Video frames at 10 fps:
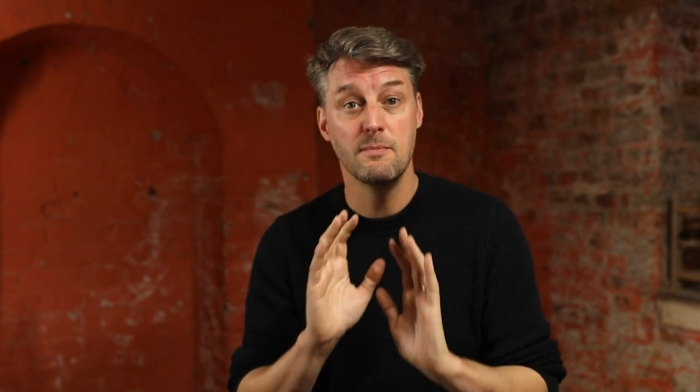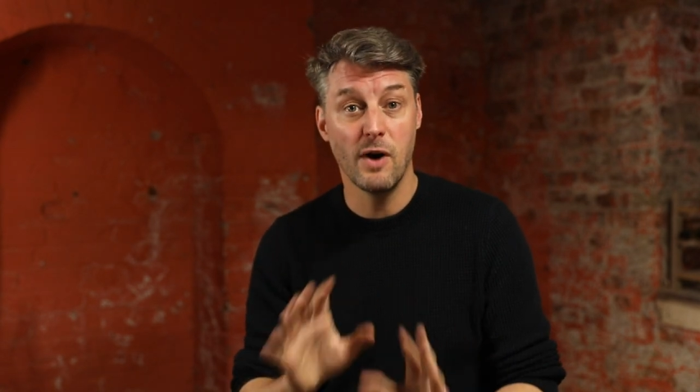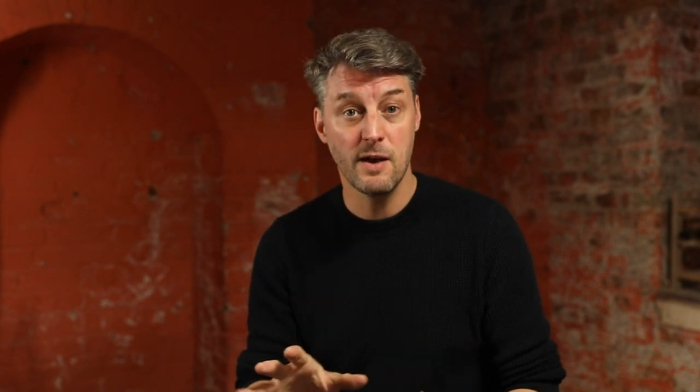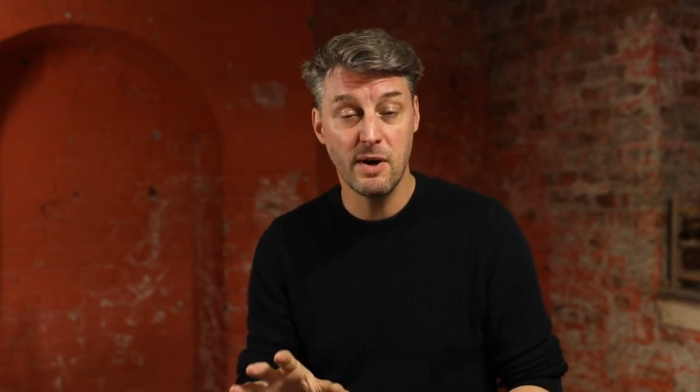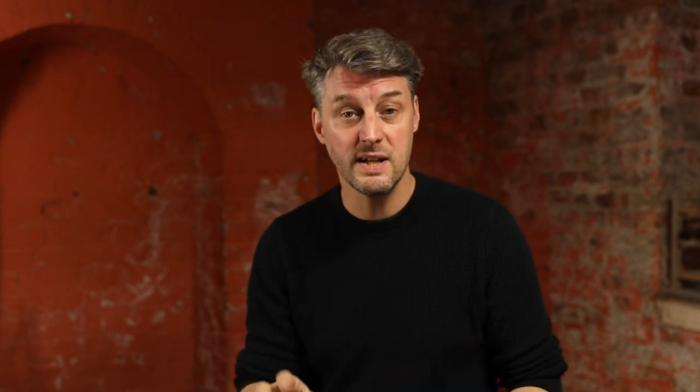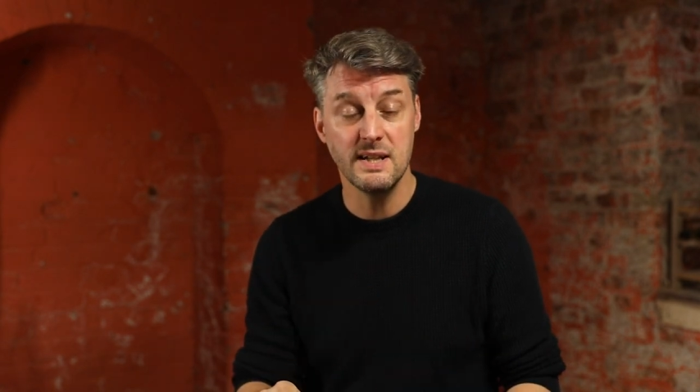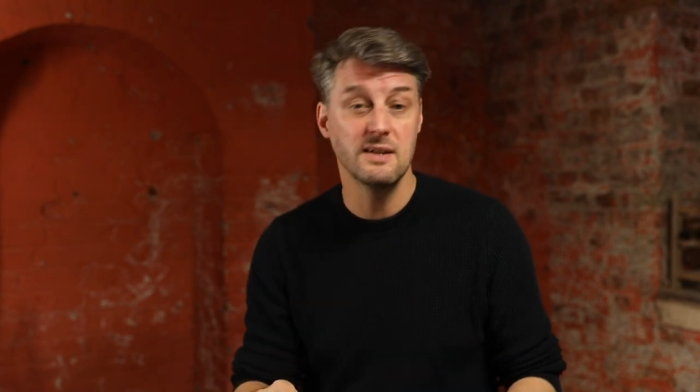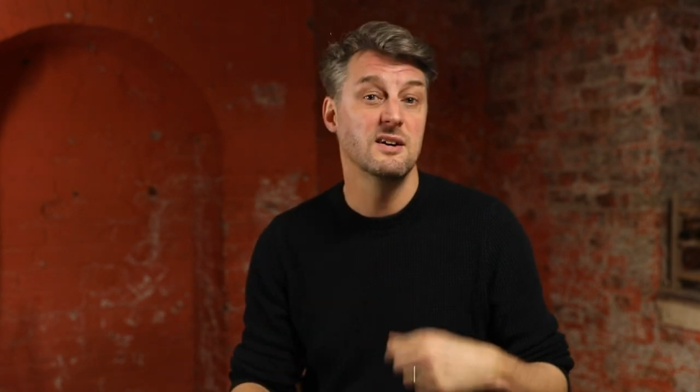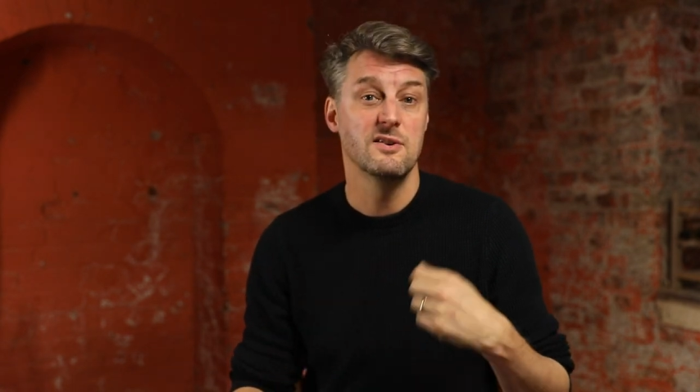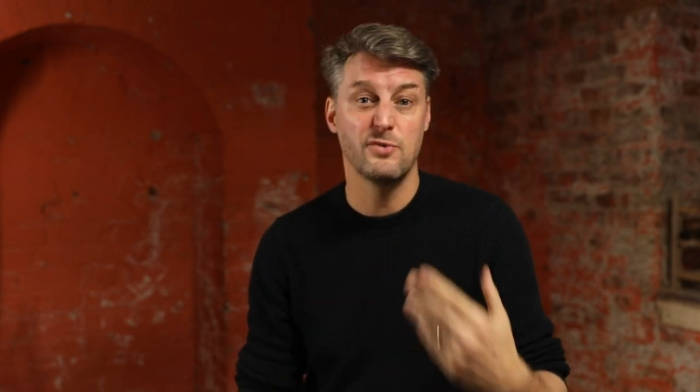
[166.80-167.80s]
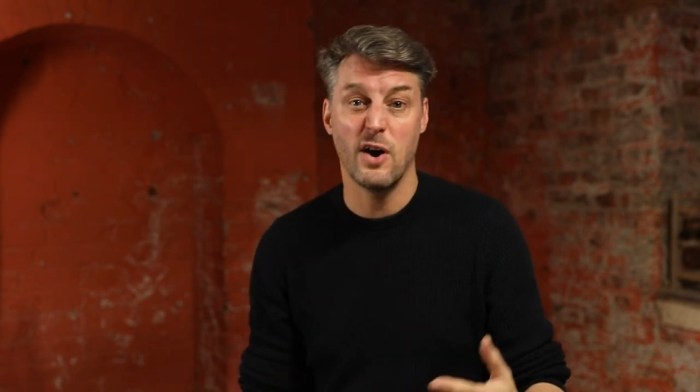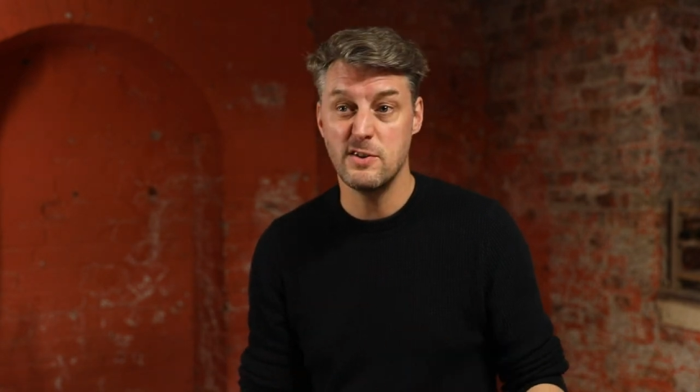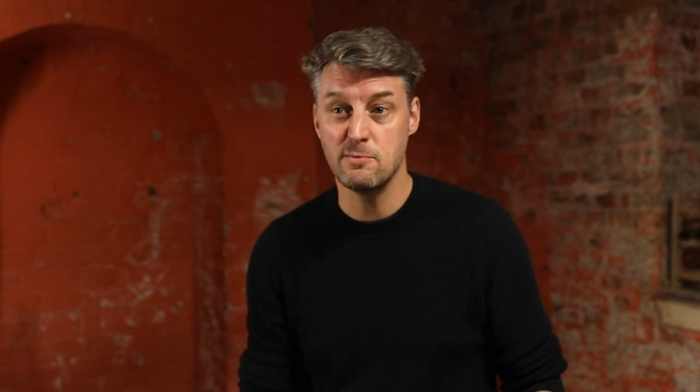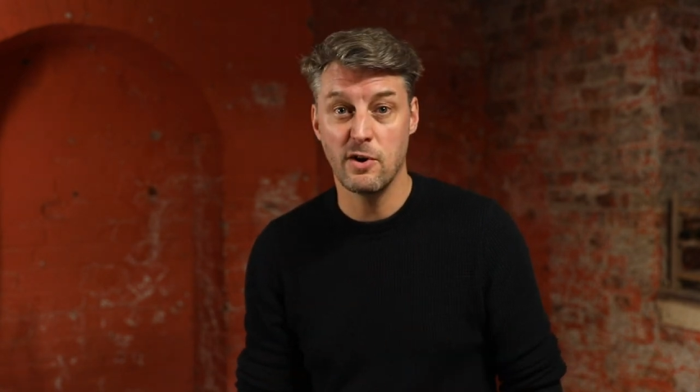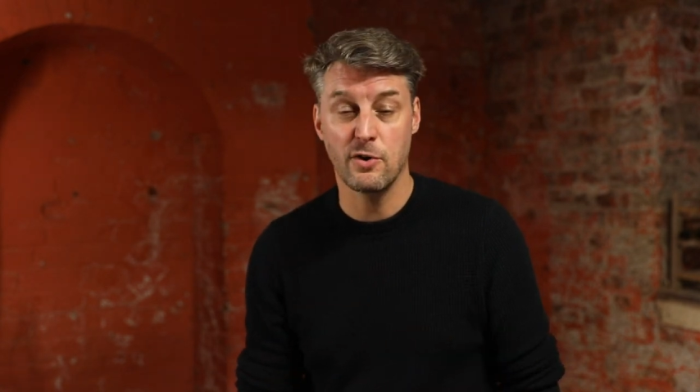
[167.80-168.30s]
my money, five
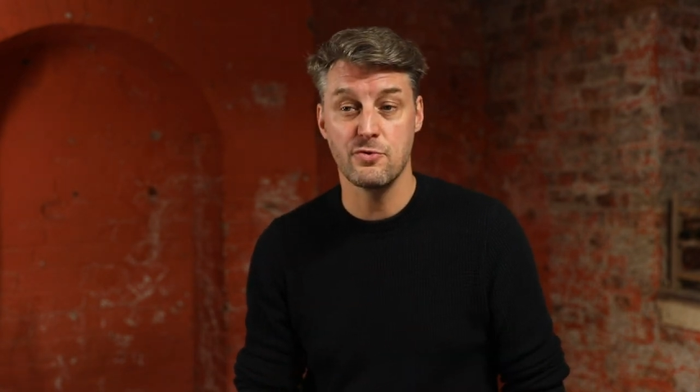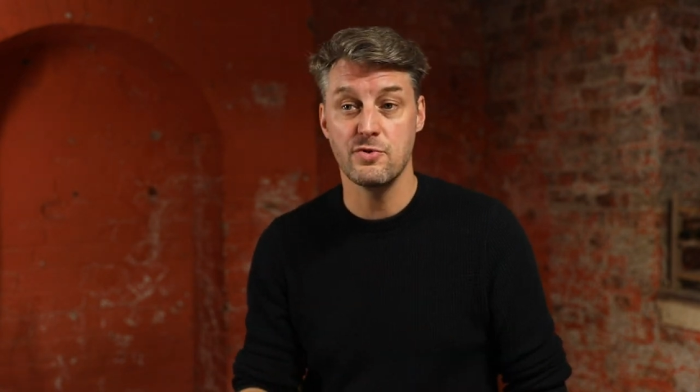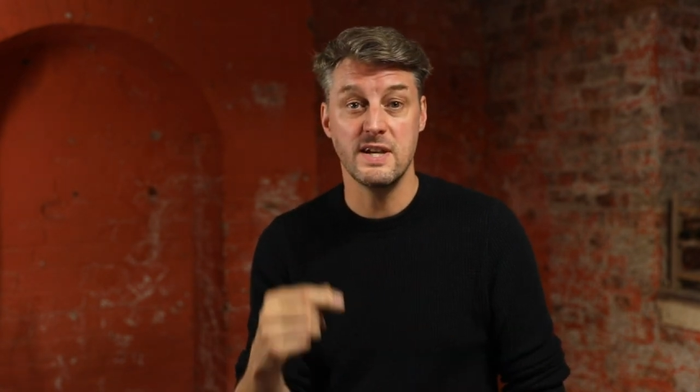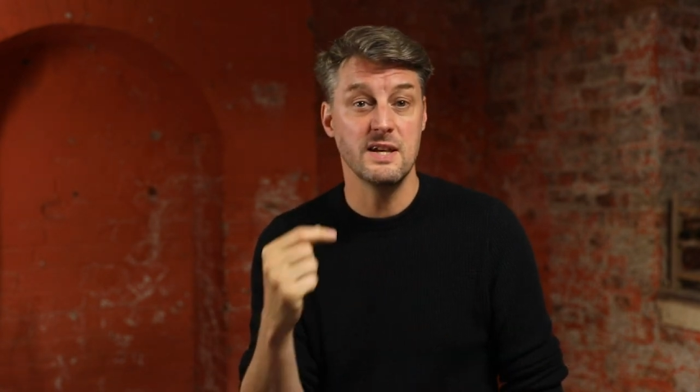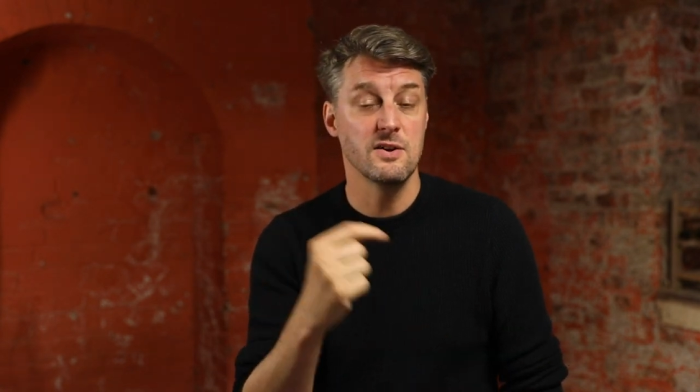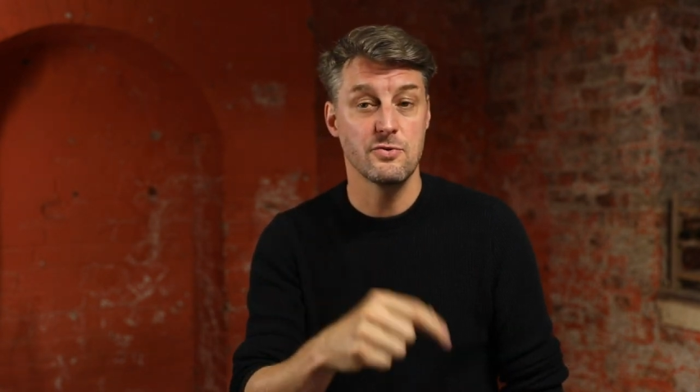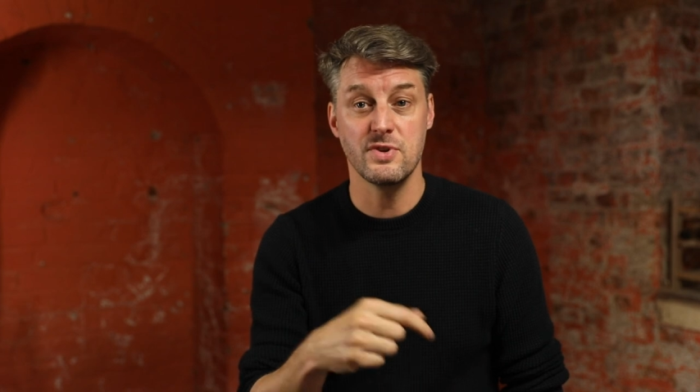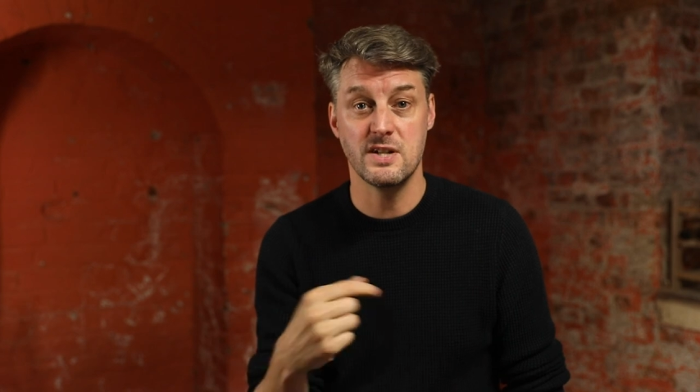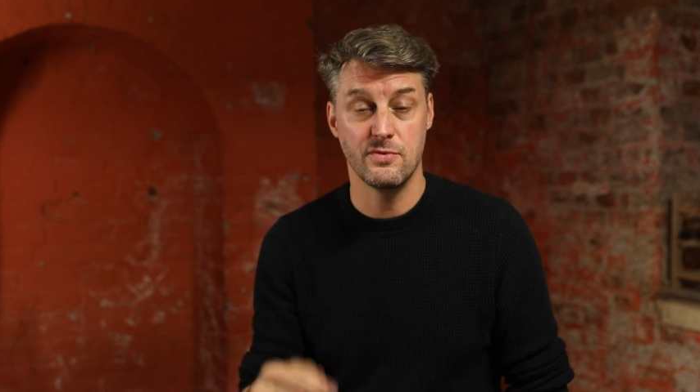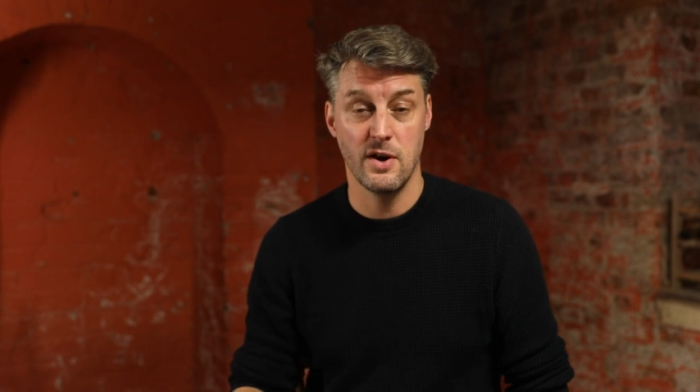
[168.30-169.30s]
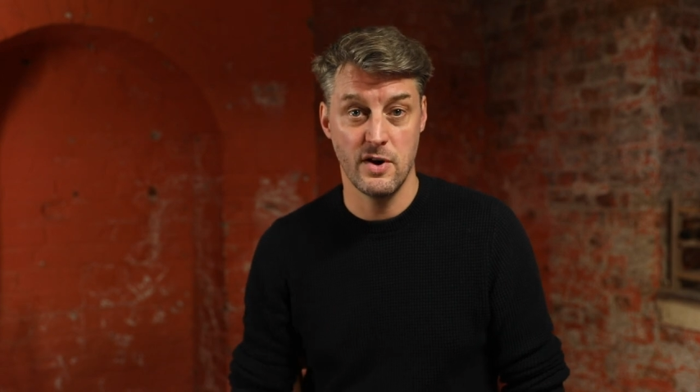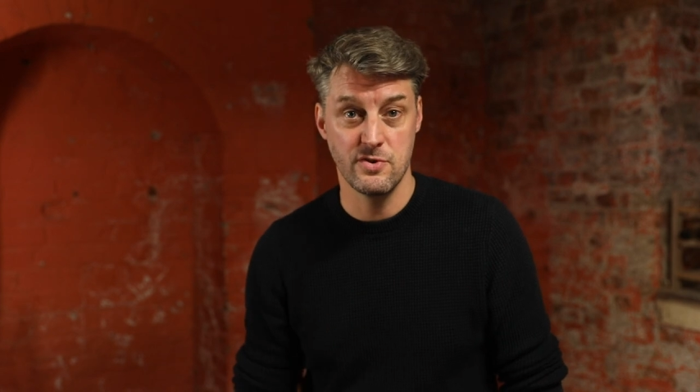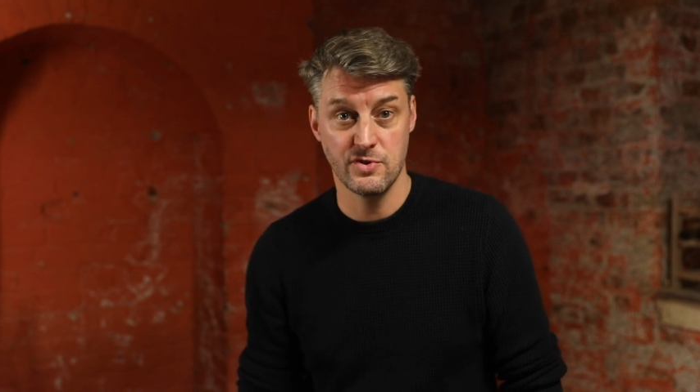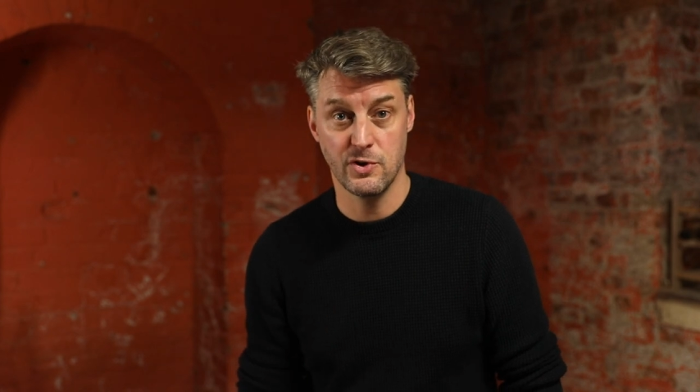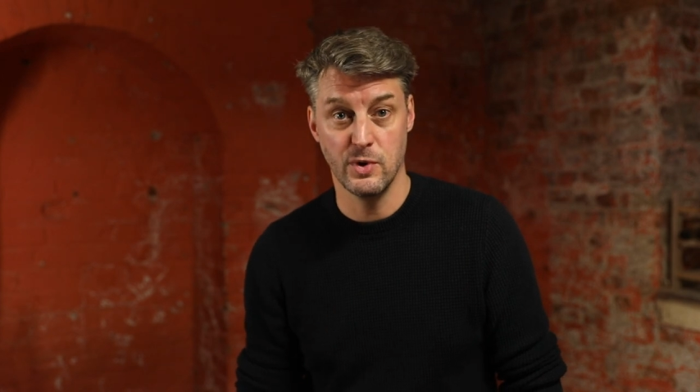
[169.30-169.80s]
D Mark three, three to five
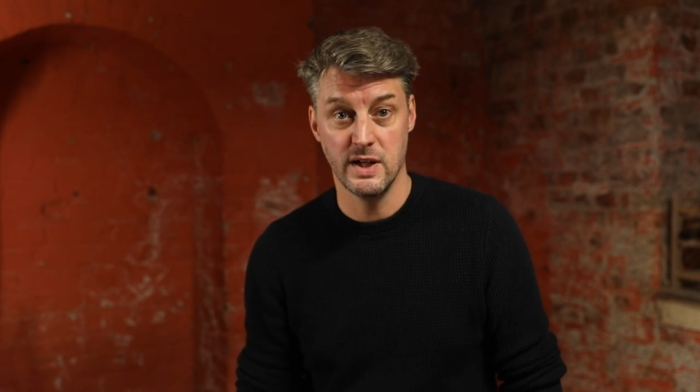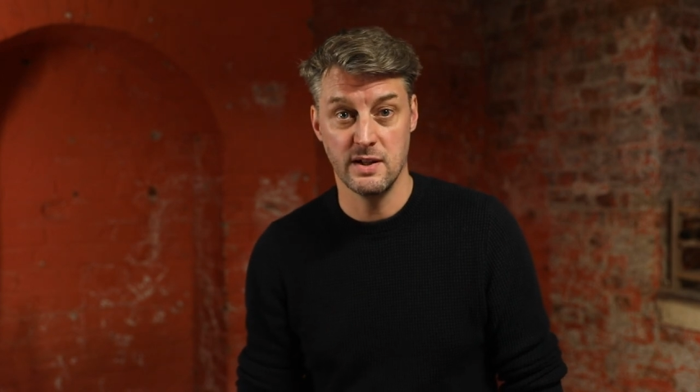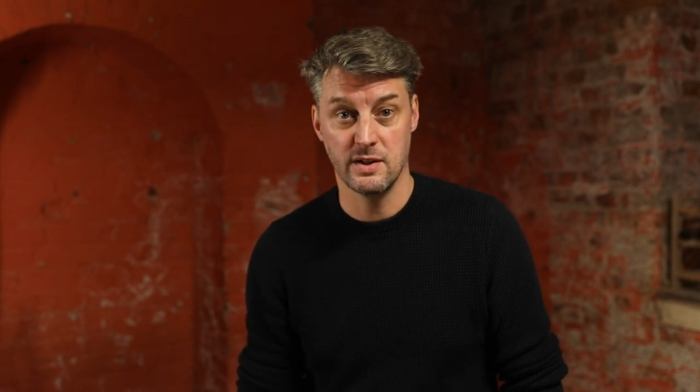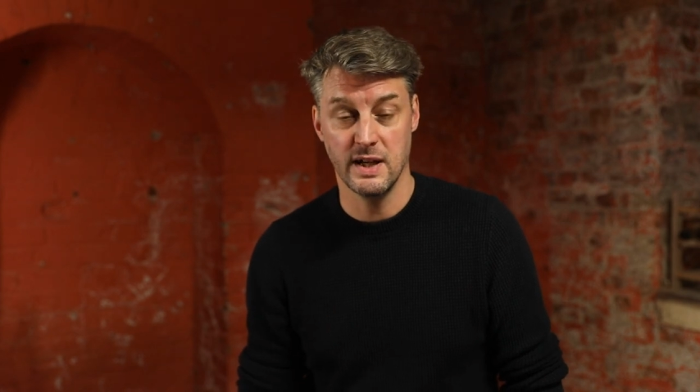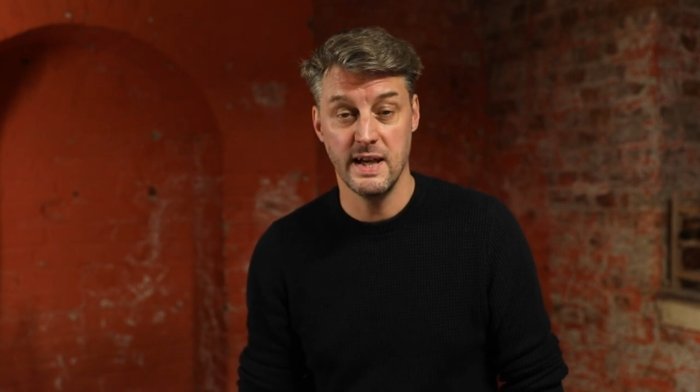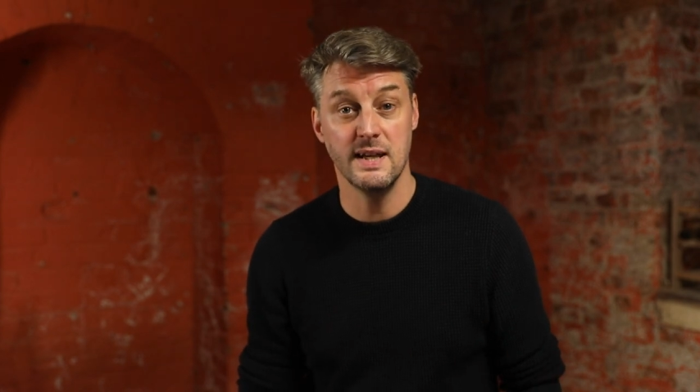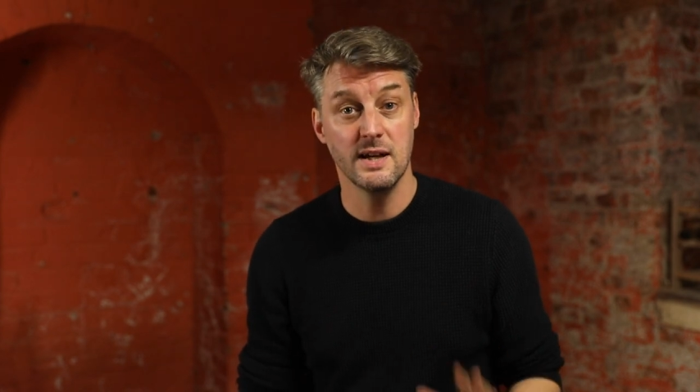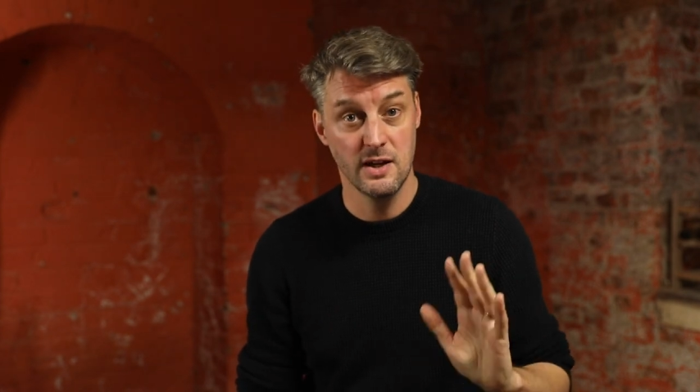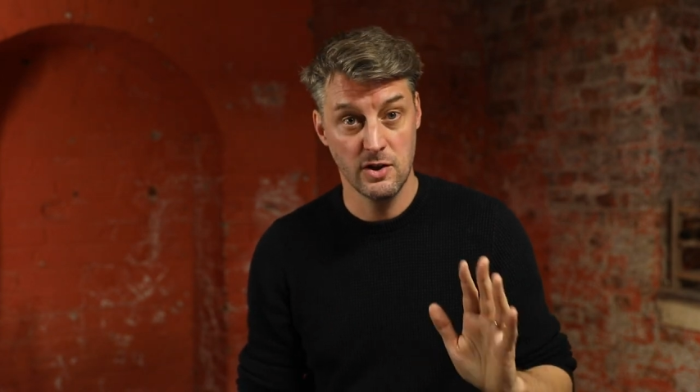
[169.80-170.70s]
hundred quid, okay?